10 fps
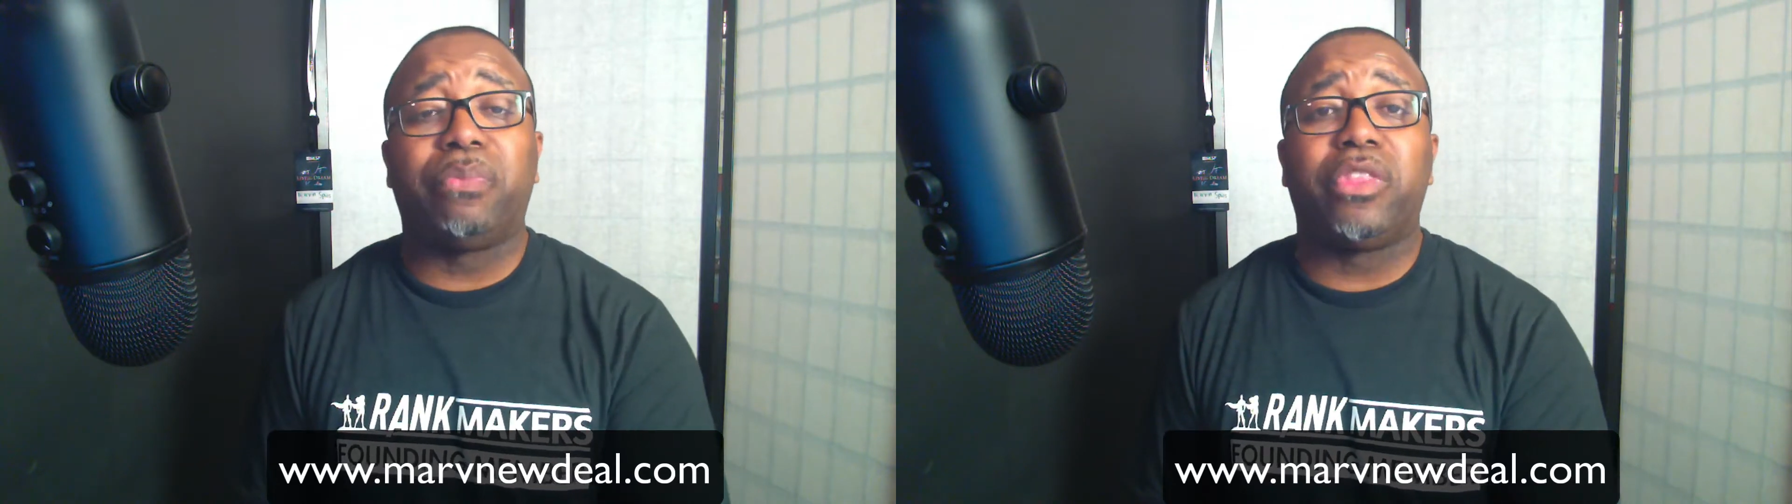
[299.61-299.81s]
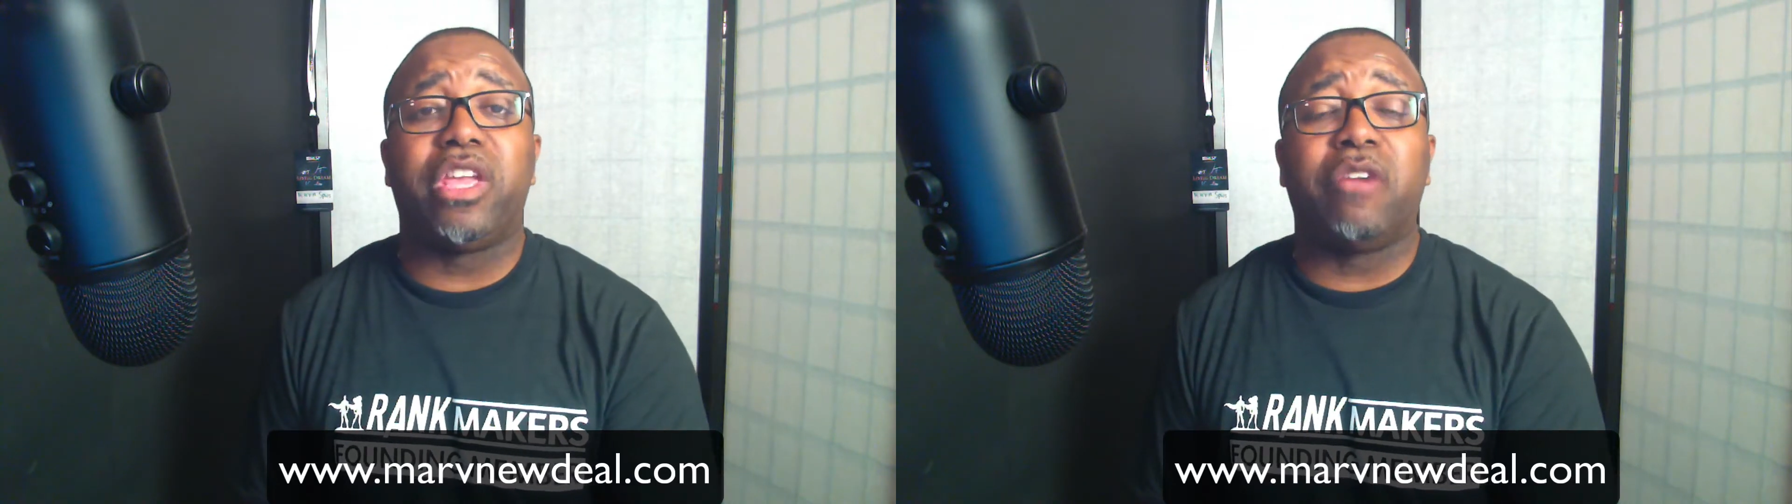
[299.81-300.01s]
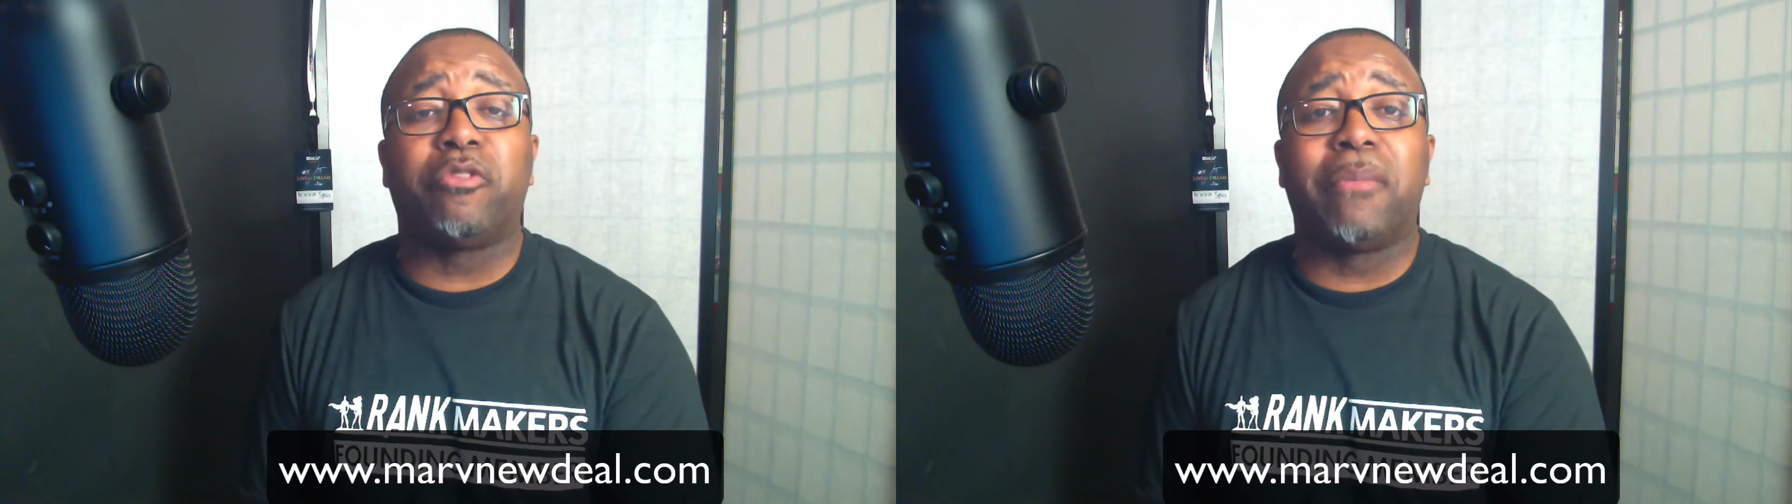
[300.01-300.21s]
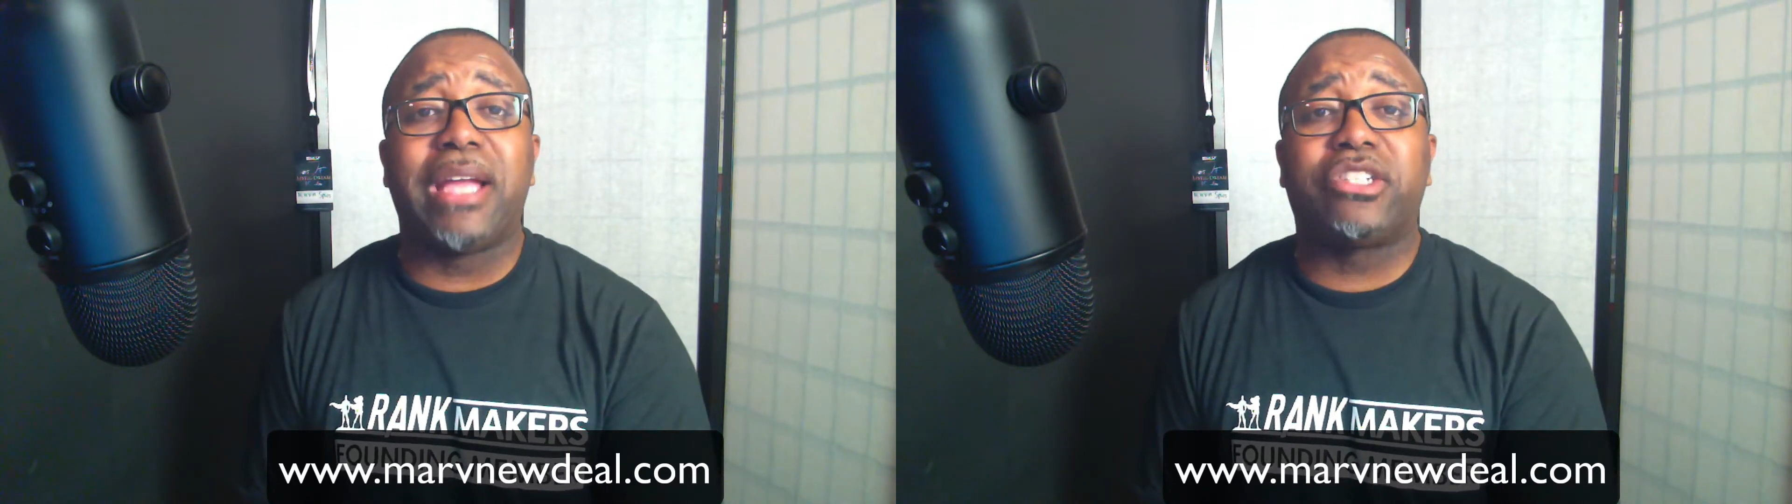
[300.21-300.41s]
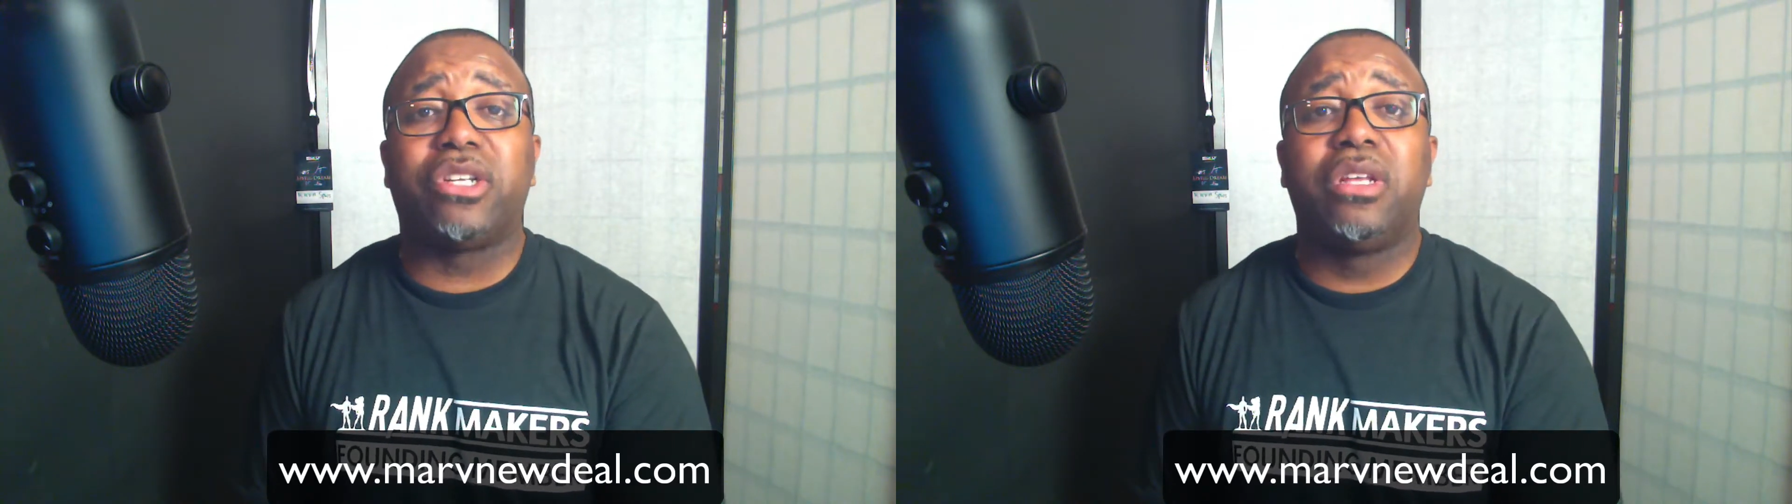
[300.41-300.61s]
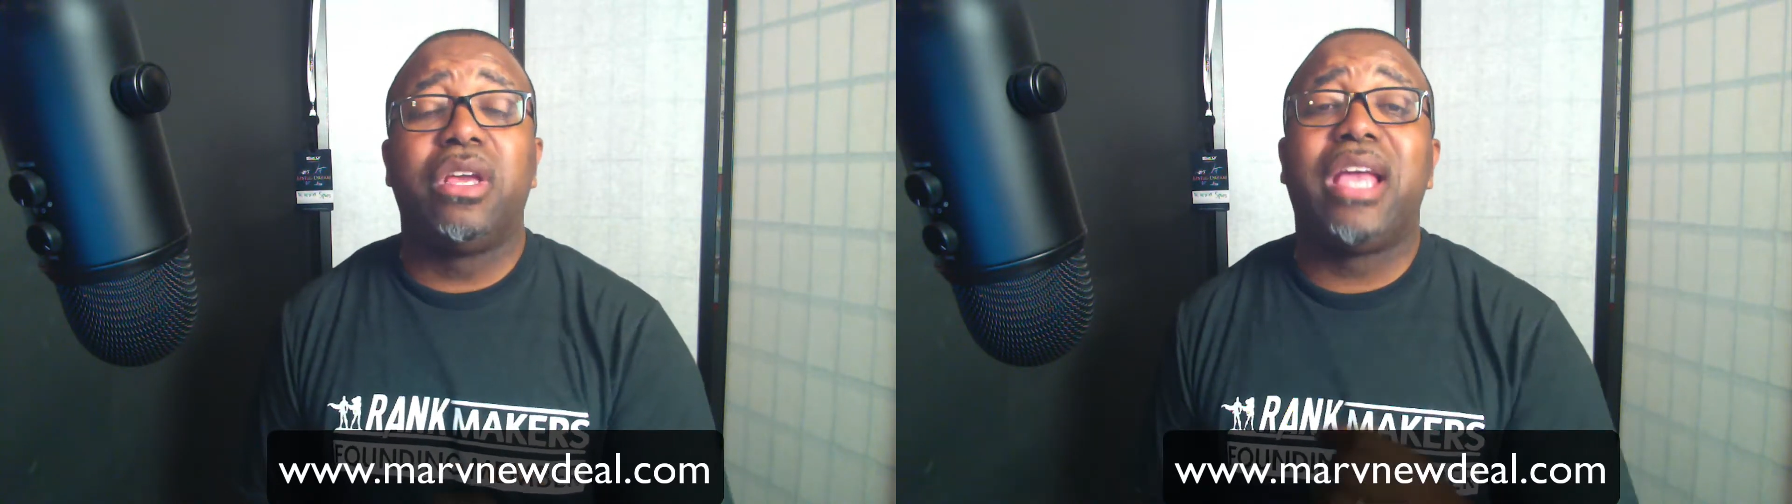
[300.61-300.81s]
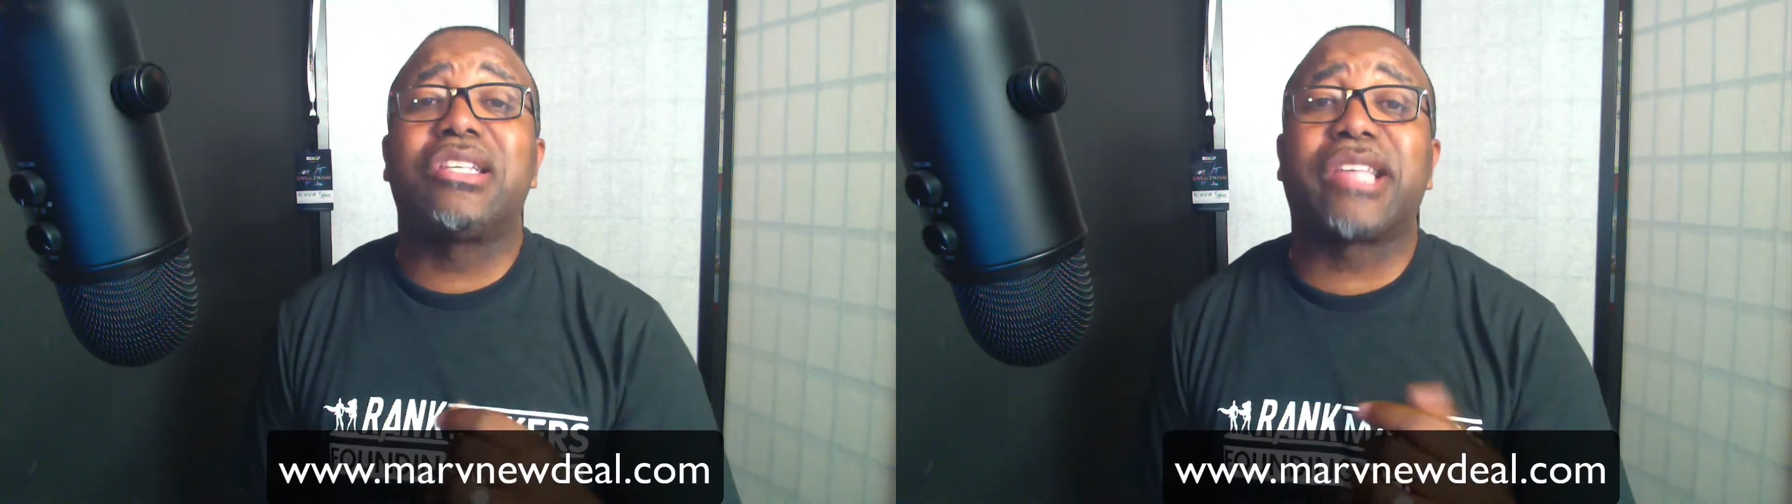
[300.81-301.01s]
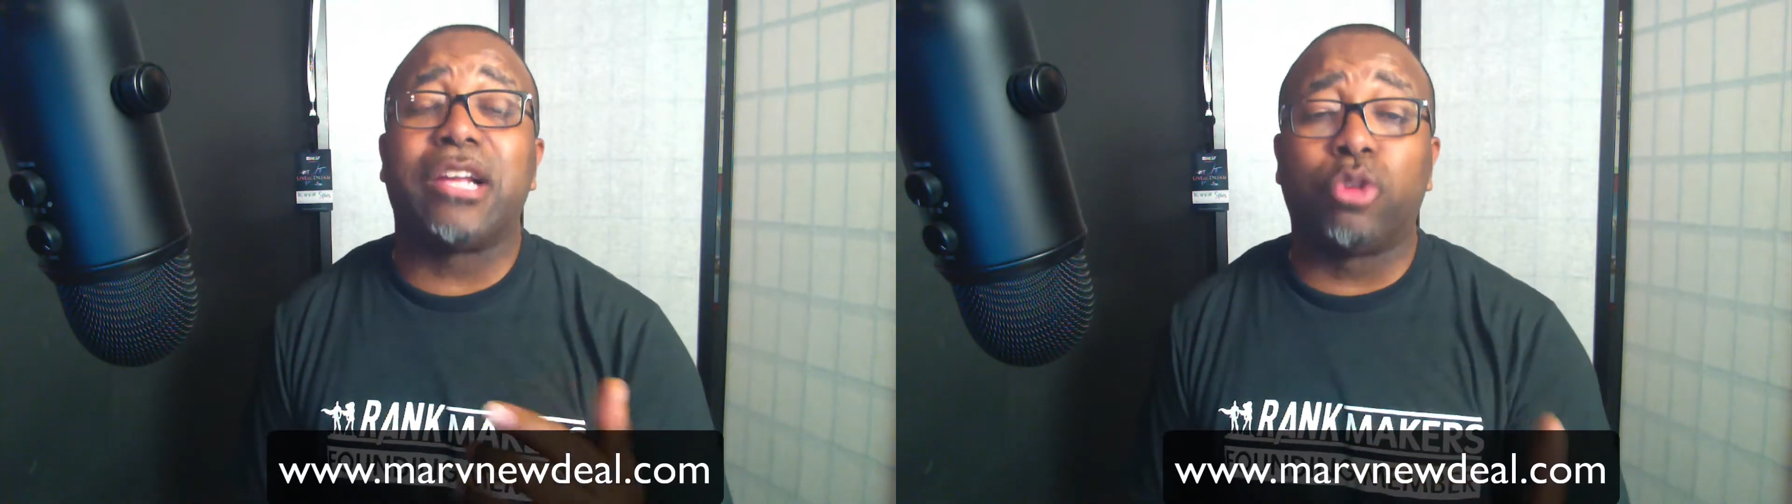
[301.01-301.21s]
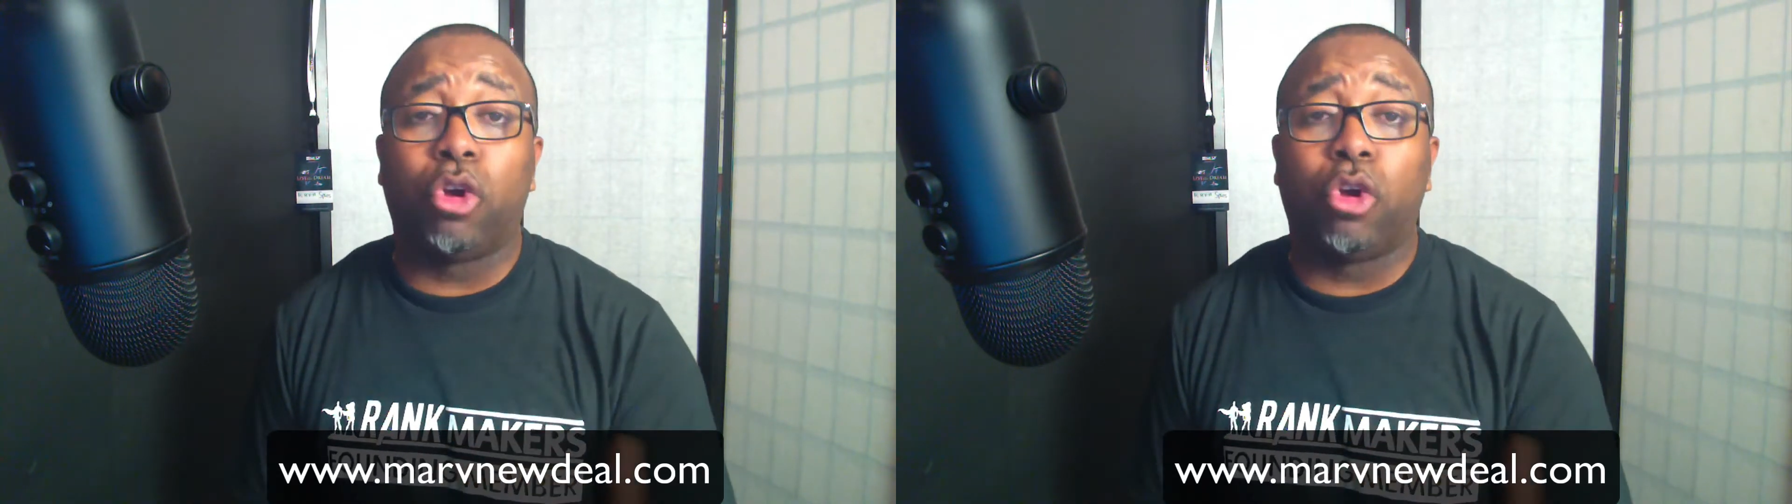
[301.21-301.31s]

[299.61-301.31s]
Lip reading: the information and schedule a